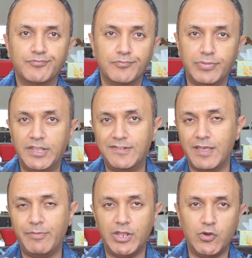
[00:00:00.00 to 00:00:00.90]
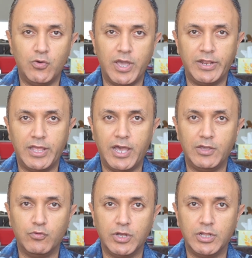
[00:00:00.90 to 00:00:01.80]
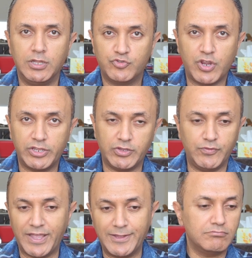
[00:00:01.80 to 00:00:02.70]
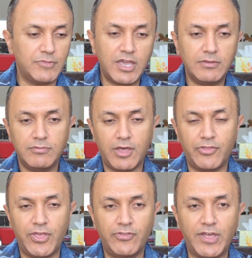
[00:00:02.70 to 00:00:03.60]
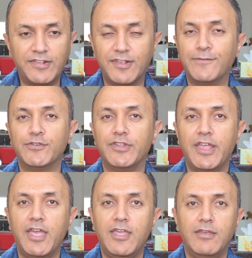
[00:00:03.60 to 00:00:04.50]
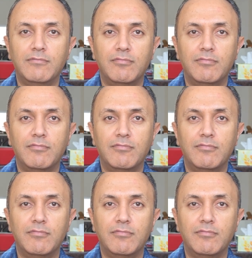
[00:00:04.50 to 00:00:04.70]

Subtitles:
please let me know and I will try to do that. Yeah, I think that's it for today.